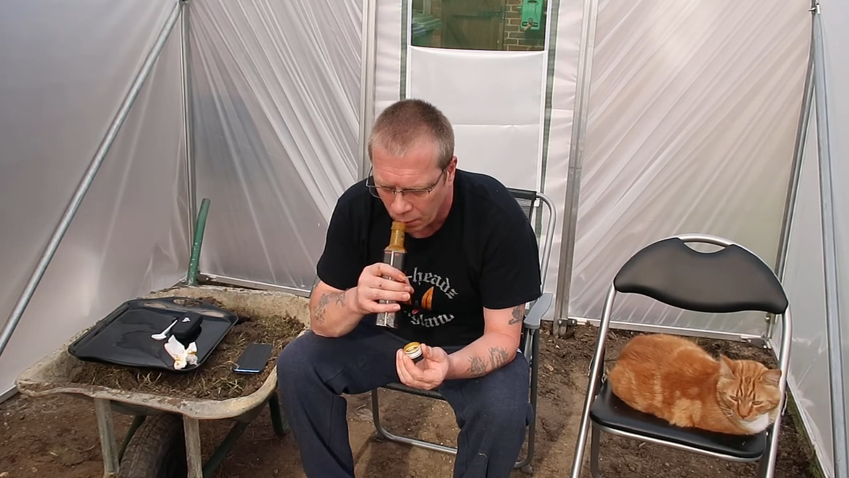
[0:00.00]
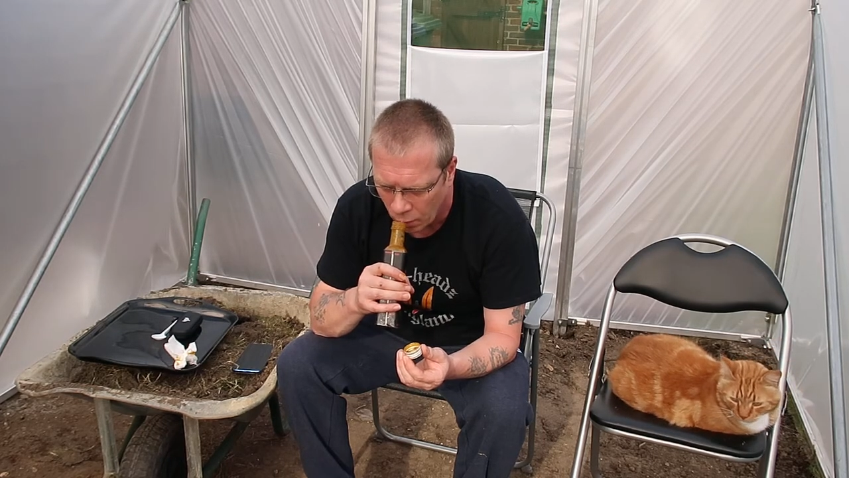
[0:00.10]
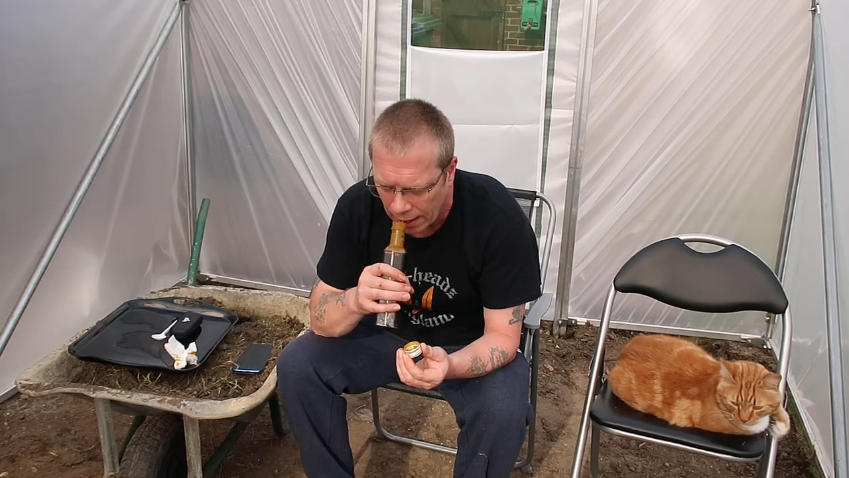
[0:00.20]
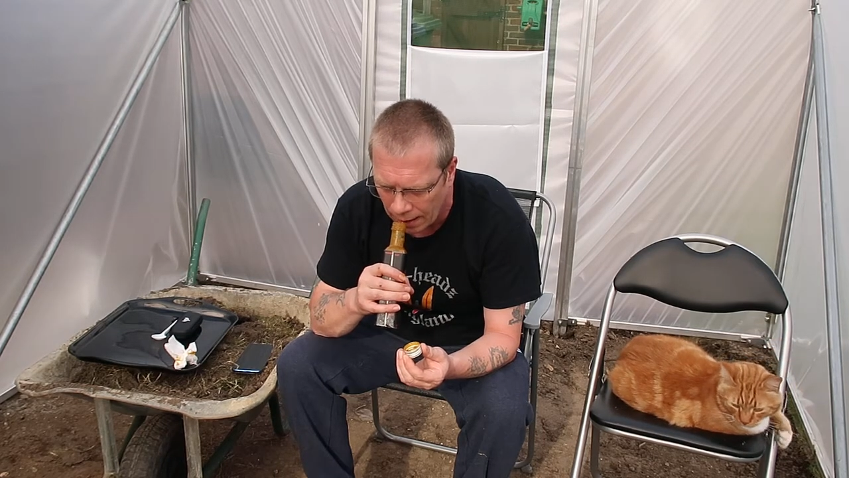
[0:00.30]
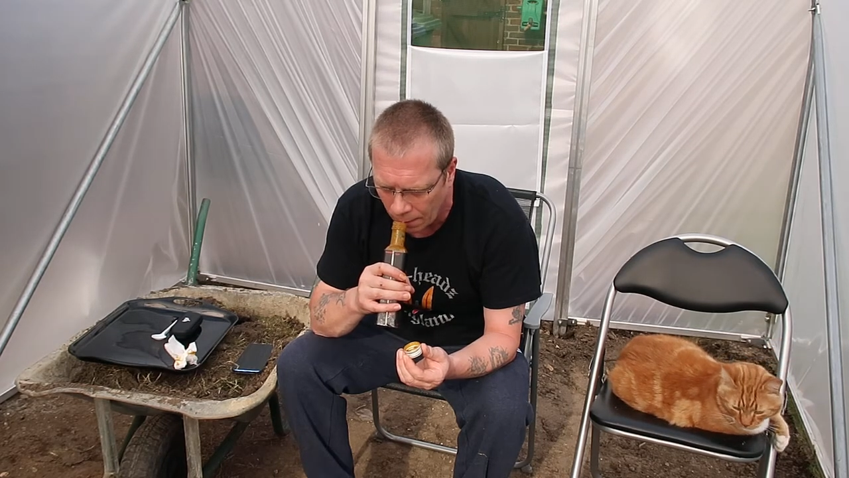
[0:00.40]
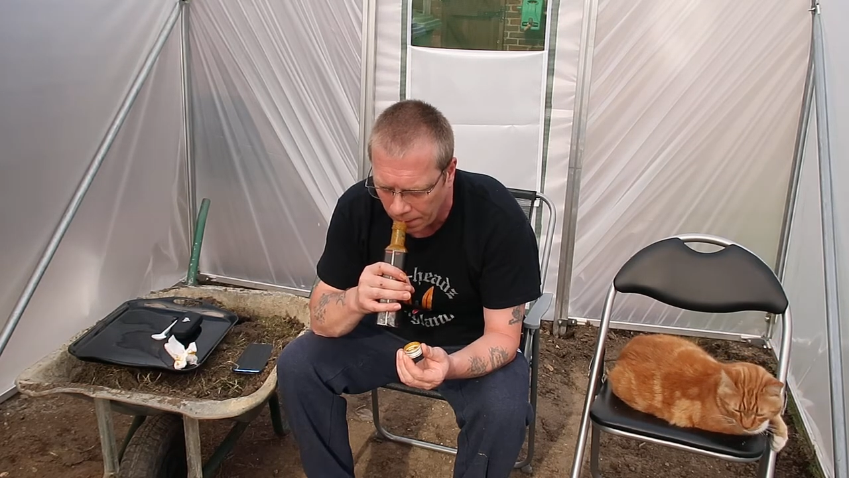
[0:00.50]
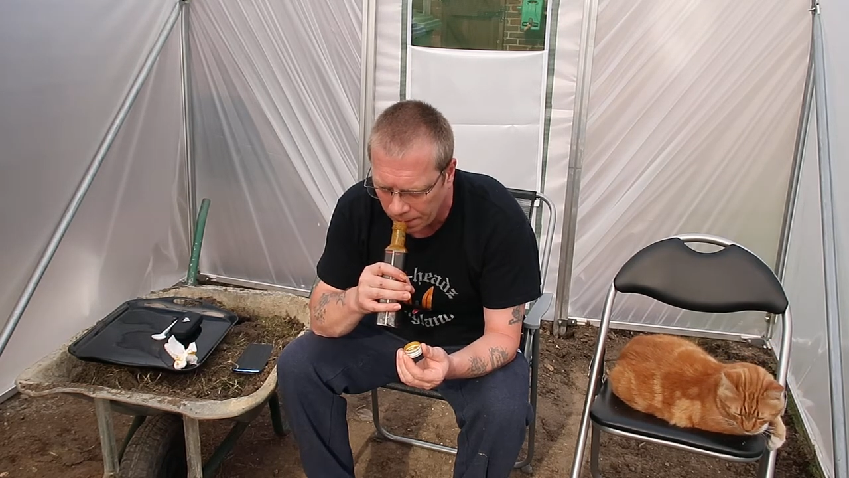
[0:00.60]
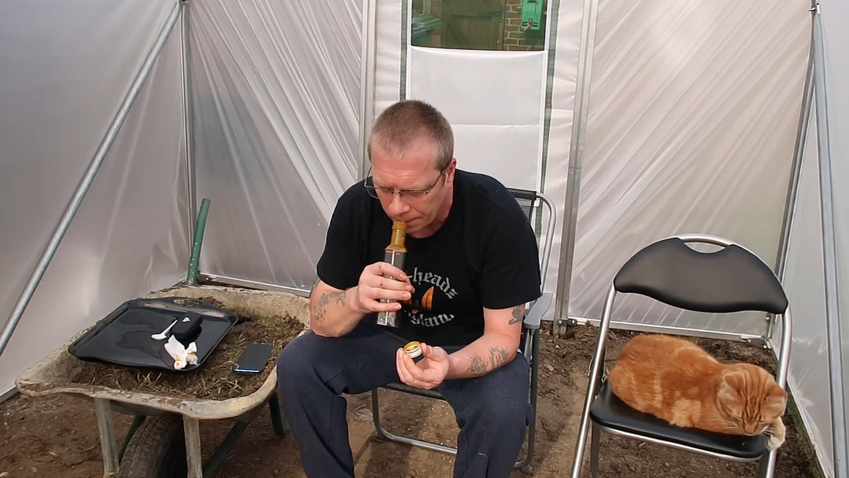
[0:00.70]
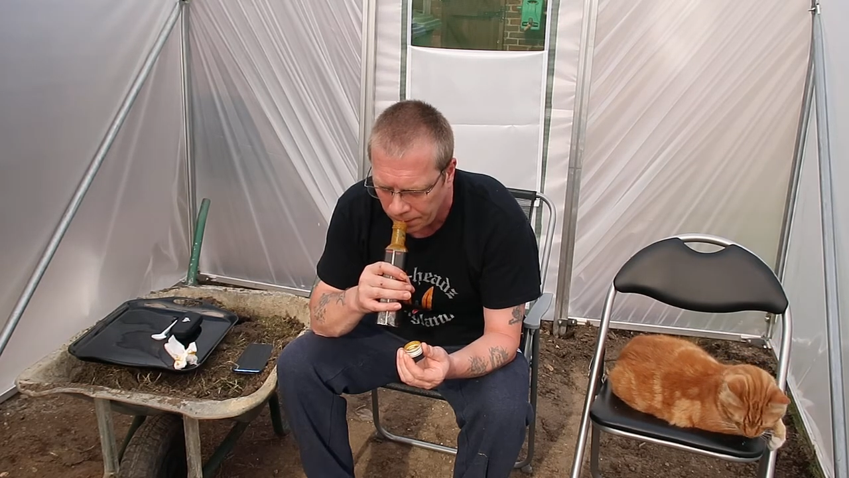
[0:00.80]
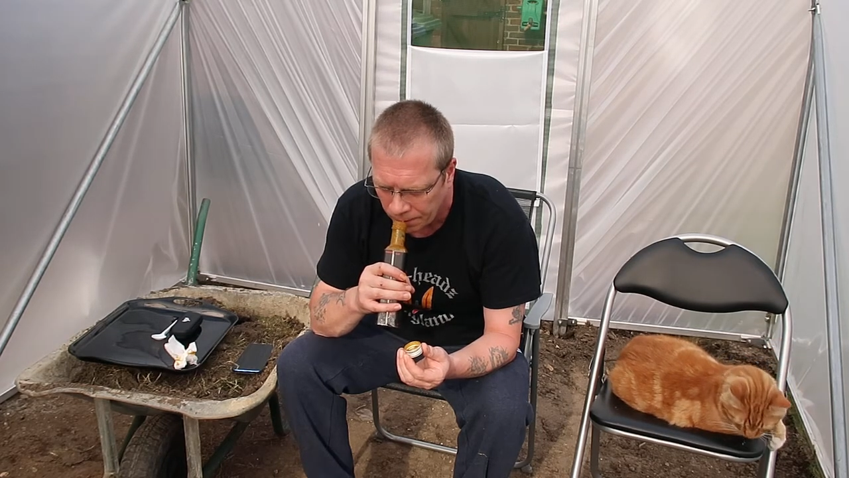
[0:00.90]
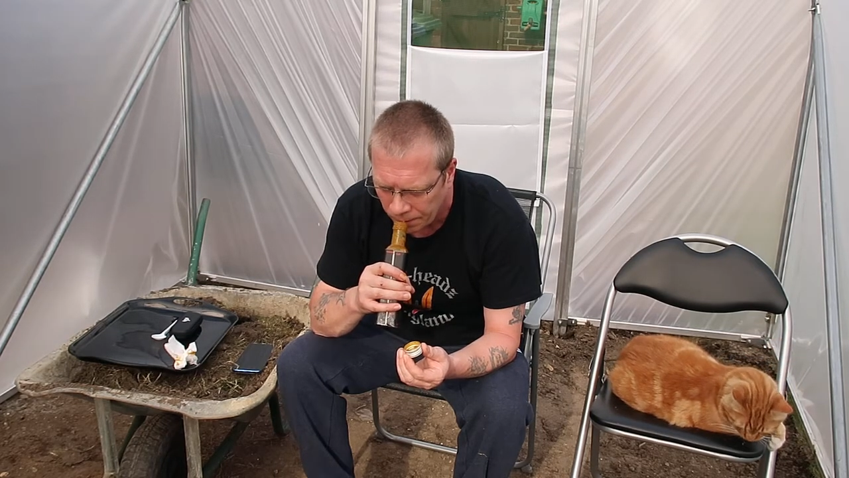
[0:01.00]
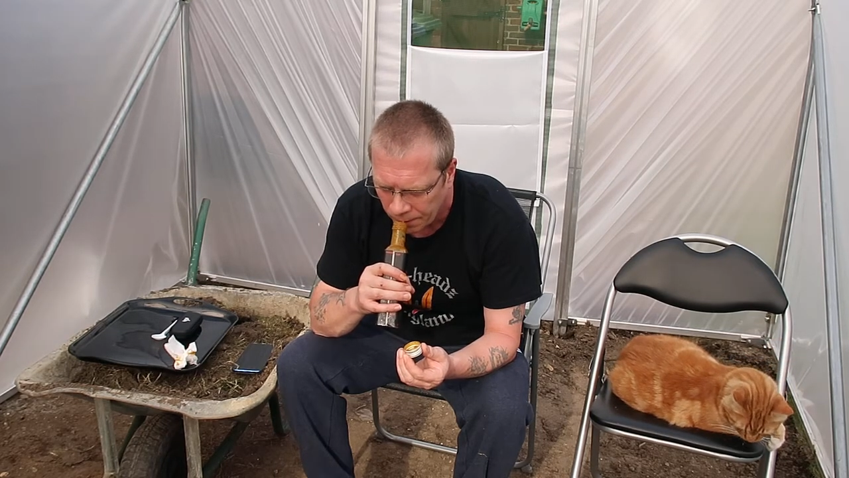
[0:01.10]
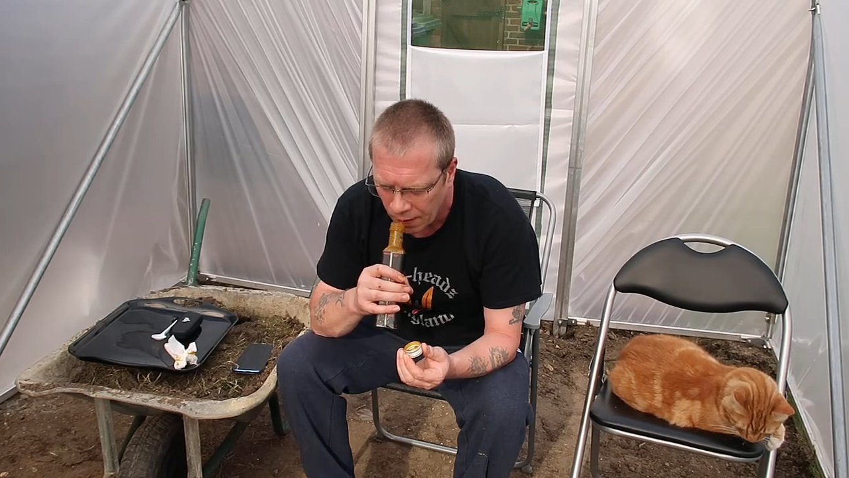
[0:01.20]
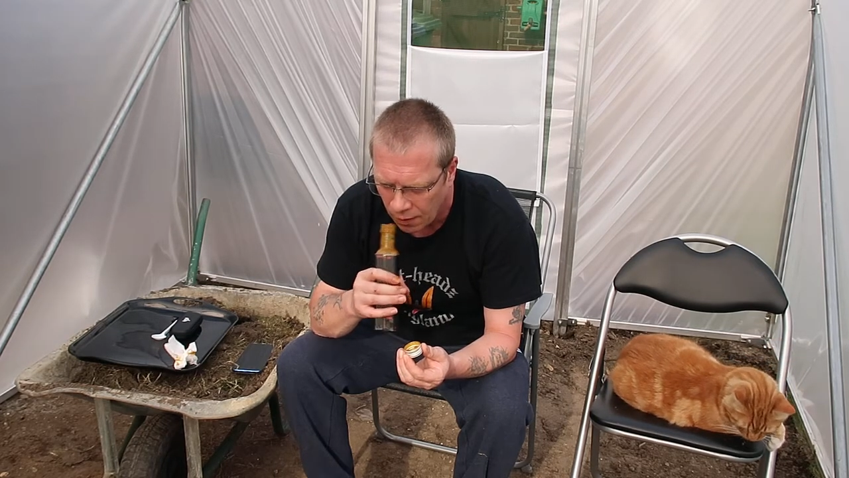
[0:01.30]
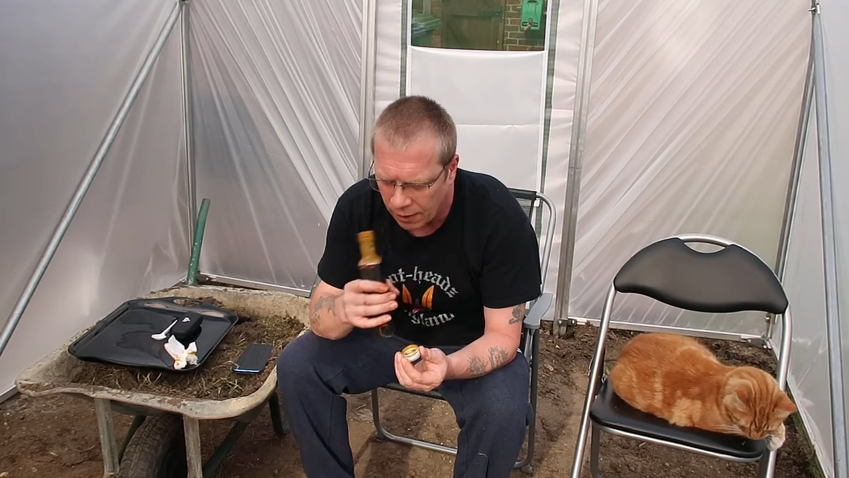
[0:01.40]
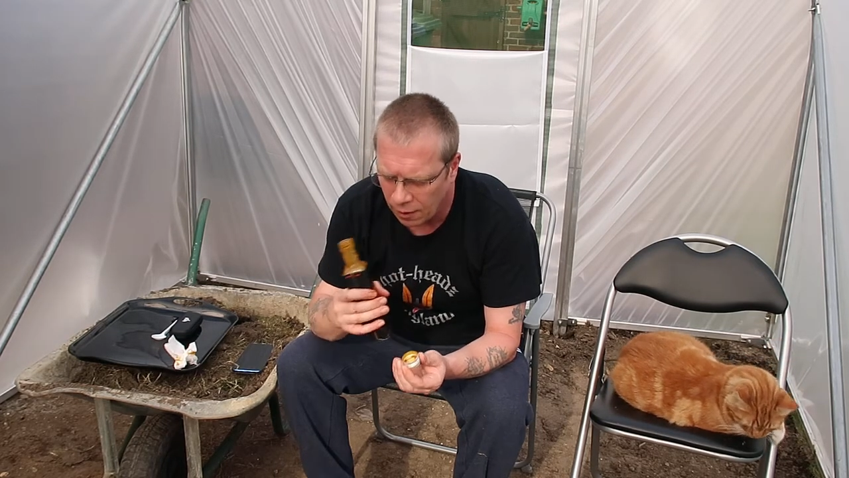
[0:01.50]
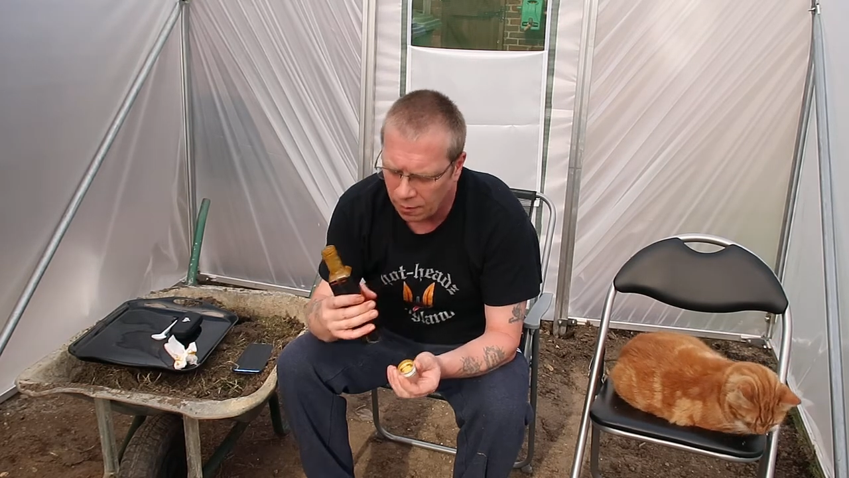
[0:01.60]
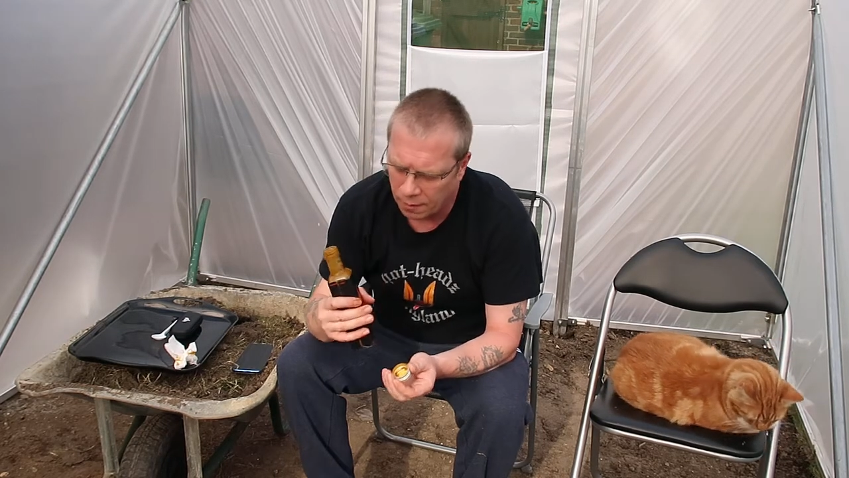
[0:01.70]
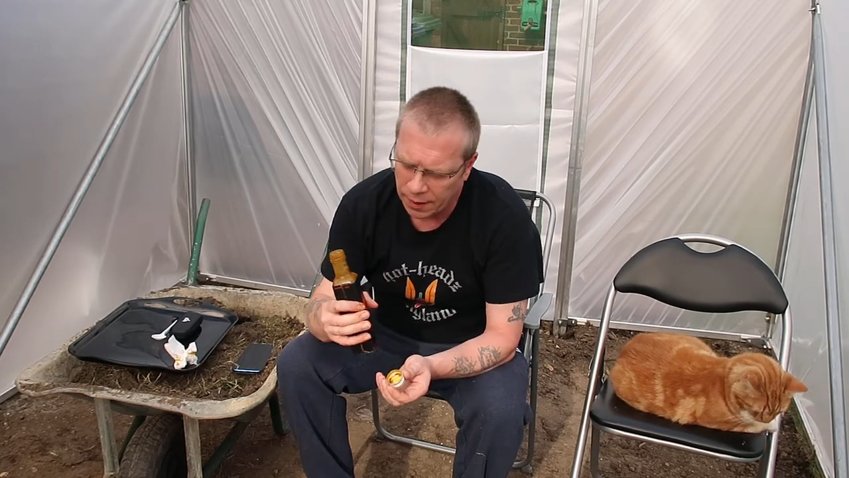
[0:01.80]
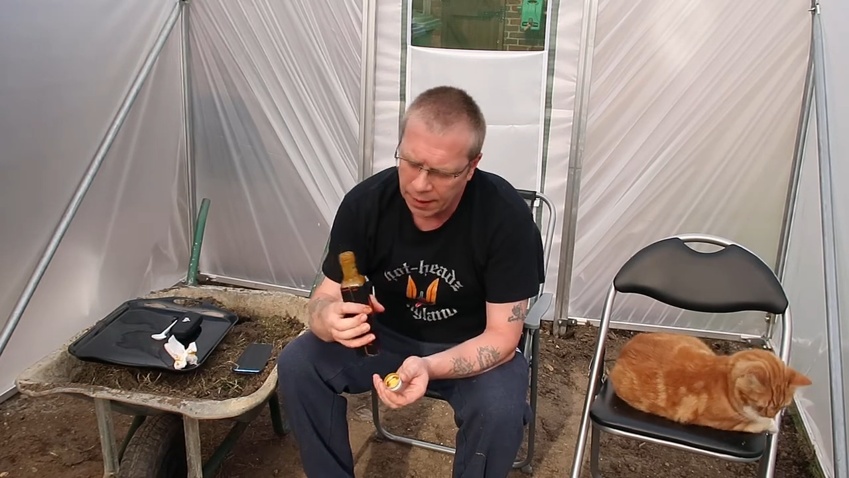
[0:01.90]
Wow. I
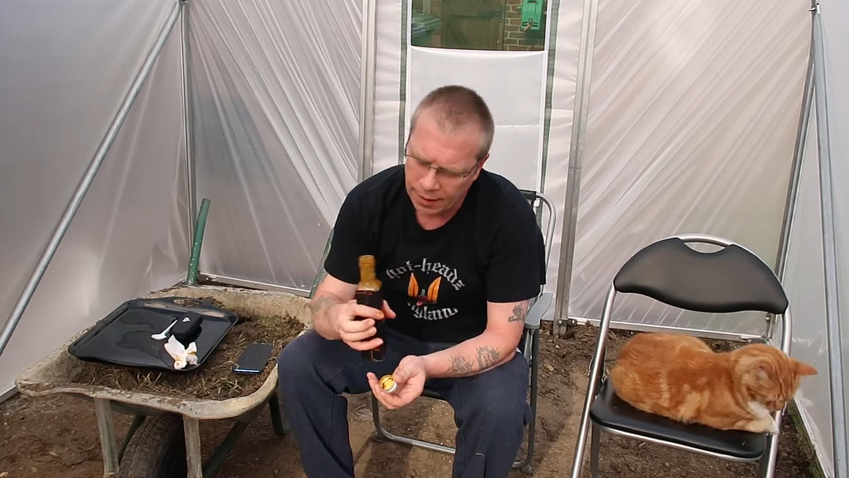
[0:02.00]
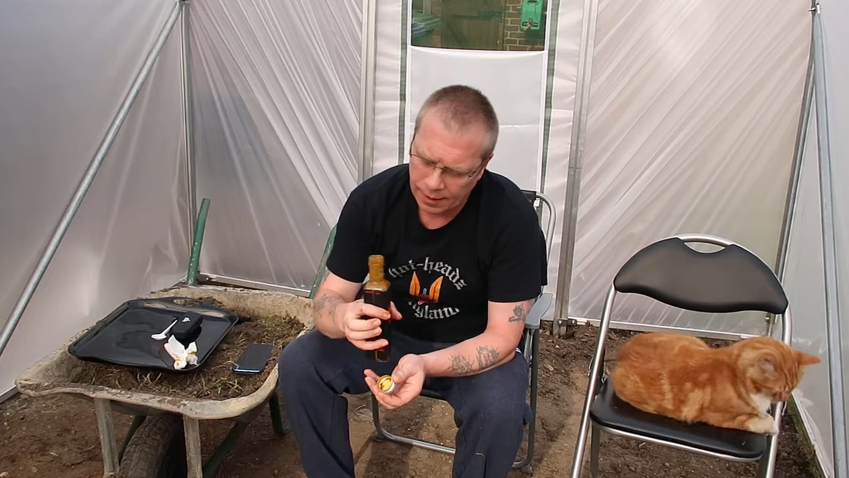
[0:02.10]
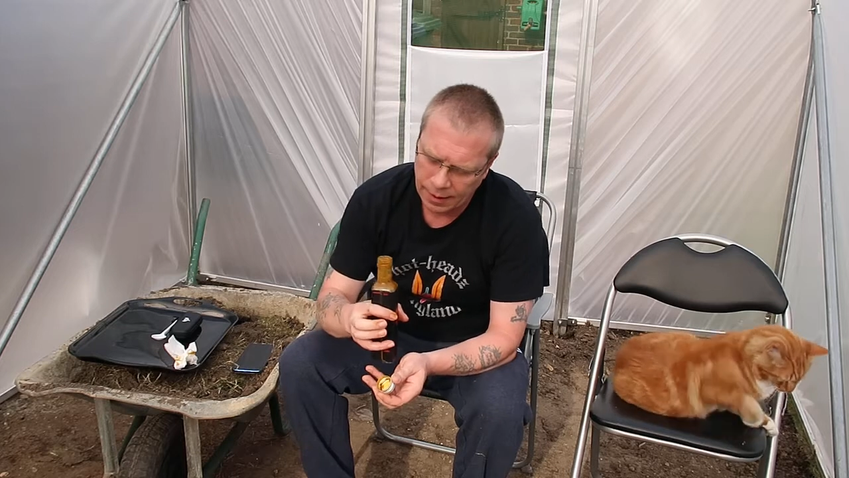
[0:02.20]
can't pick